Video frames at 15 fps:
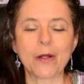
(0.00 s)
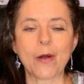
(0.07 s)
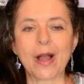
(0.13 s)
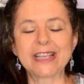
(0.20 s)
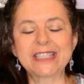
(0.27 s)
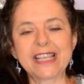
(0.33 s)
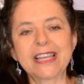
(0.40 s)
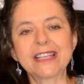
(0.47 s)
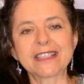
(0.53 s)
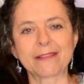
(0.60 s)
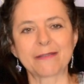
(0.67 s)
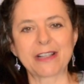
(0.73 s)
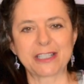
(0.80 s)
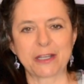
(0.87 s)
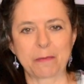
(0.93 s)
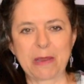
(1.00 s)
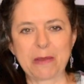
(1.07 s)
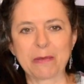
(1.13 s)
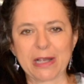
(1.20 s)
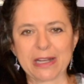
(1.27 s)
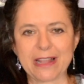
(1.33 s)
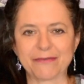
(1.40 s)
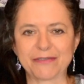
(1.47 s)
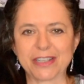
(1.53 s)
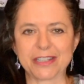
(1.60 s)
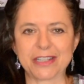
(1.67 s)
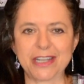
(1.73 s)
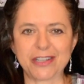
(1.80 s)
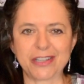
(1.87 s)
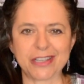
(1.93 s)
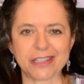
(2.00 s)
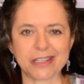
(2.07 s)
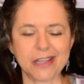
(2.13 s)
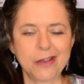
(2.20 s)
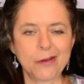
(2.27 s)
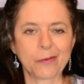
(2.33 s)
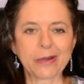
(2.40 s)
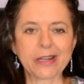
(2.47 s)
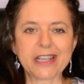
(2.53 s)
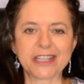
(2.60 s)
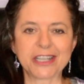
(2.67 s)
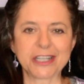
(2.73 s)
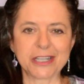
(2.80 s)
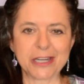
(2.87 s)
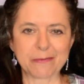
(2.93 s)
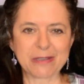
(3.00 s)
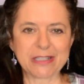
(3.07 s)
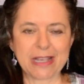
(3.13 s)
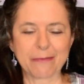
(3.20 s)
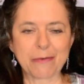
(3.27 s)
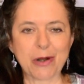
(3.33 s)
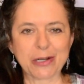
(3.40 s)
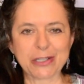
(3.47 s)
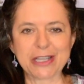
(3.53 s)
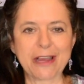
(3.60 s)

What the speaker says: I say sometimes to people, I love to teach these relationship seminars,